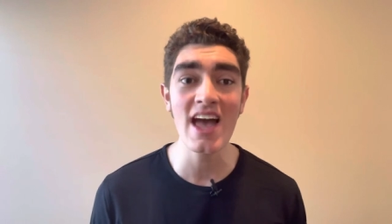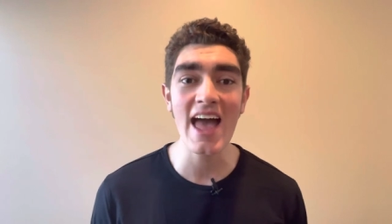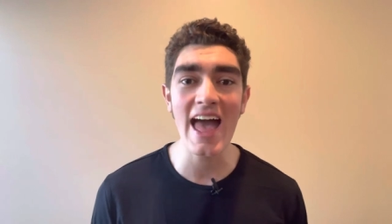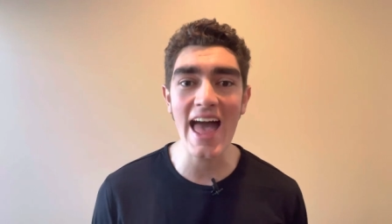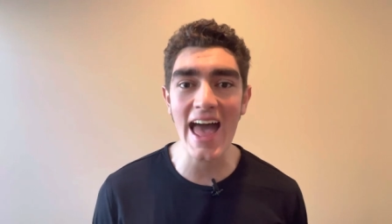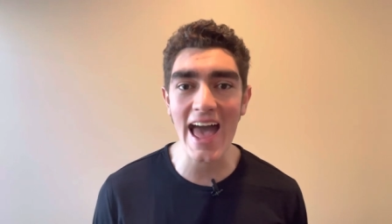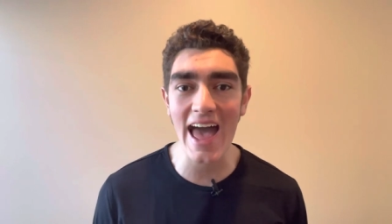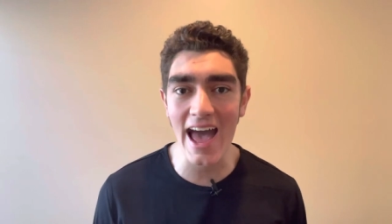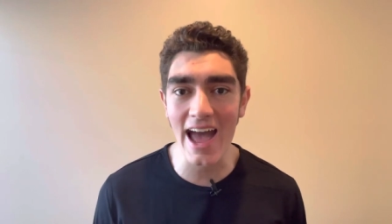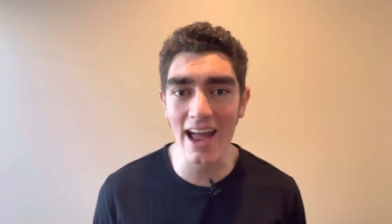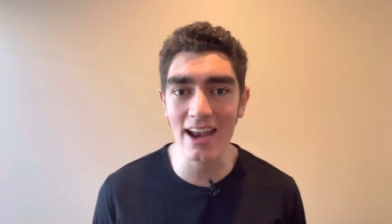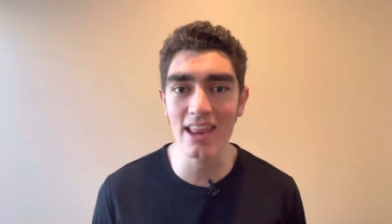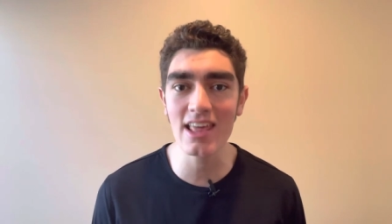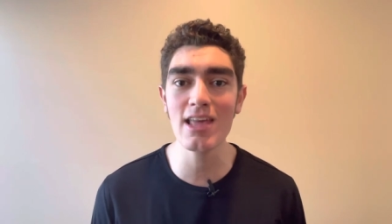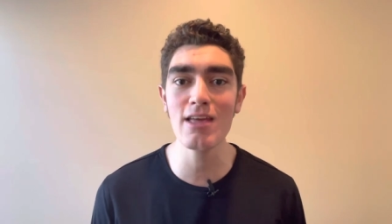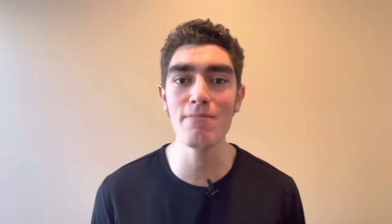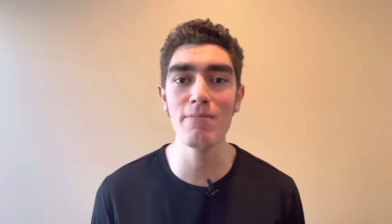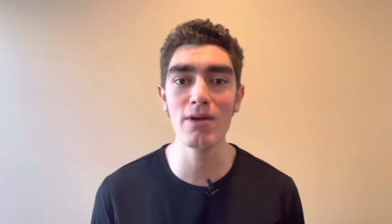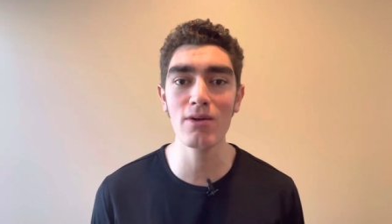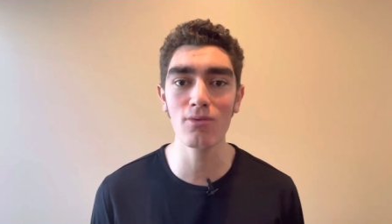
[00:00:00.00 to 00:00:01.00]
had
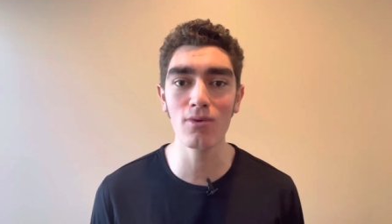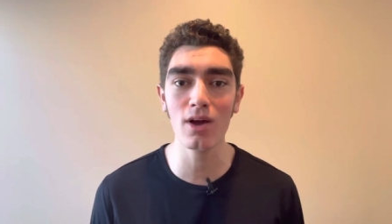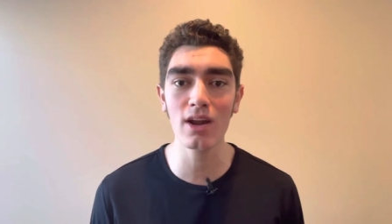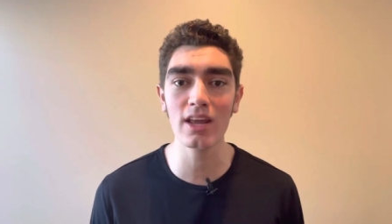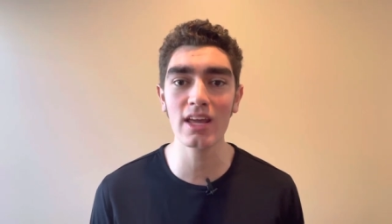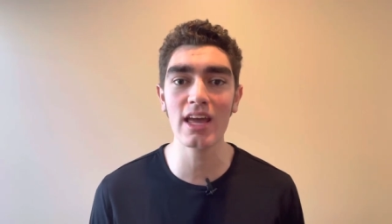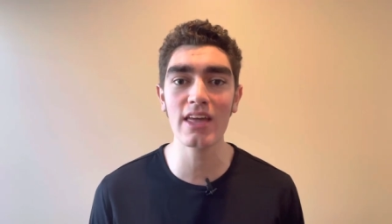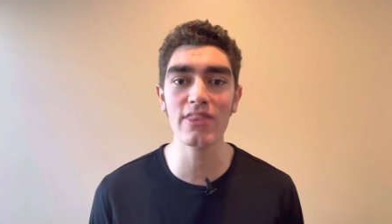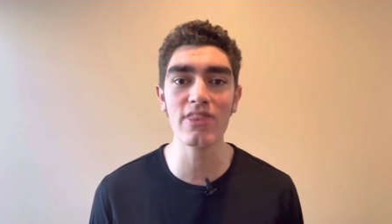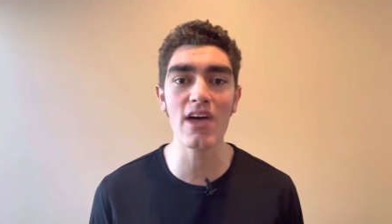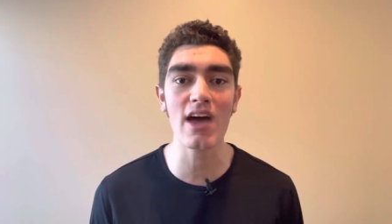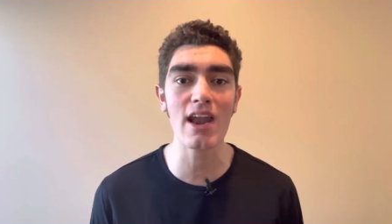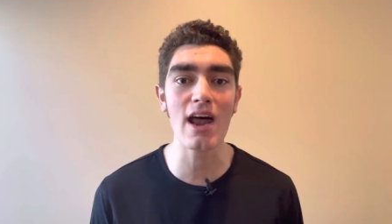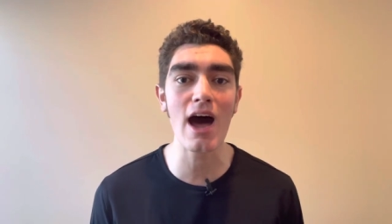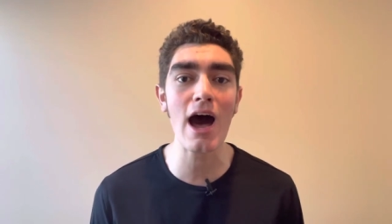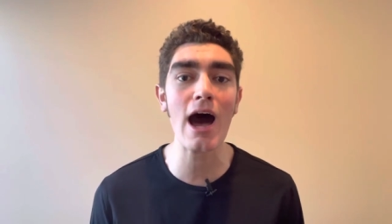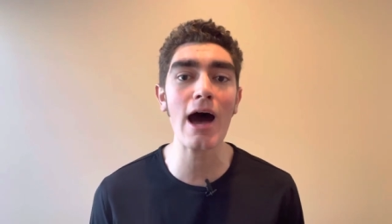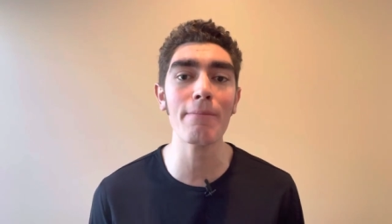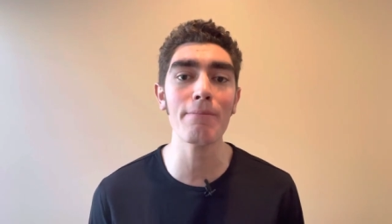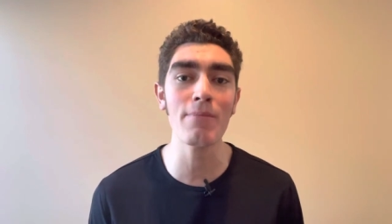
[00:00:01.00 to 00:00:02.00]
he been running at that
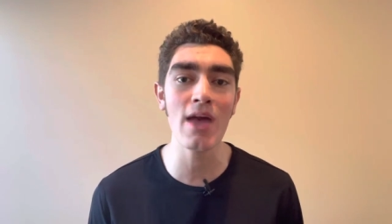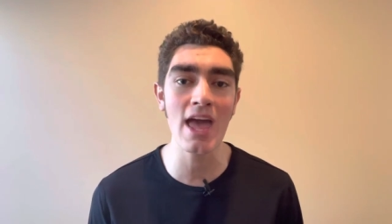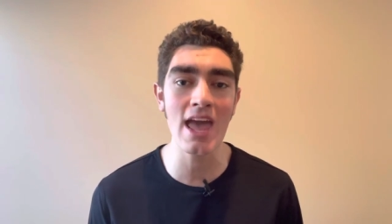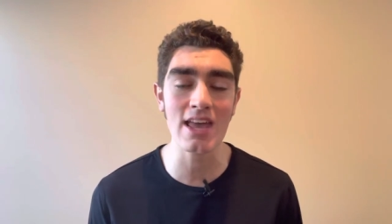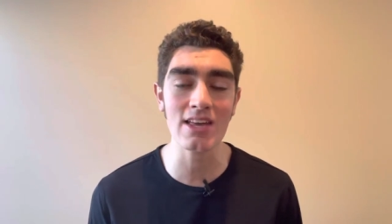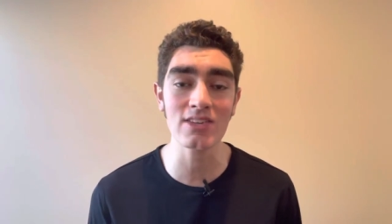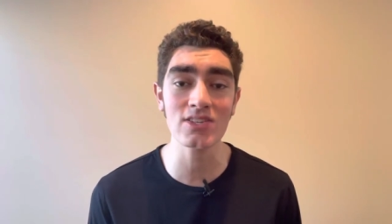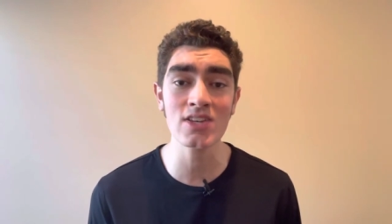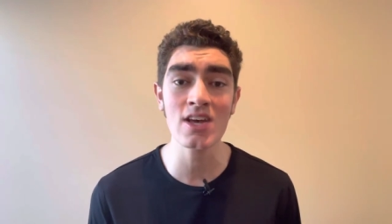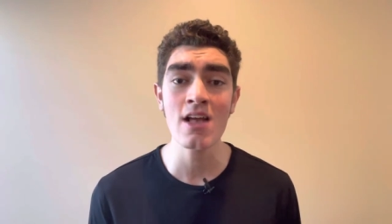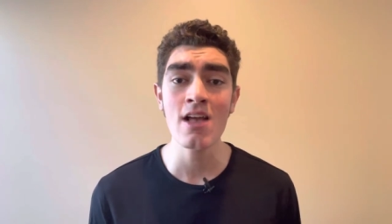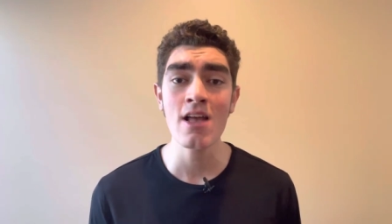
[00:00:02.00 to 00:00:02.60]
hot pace.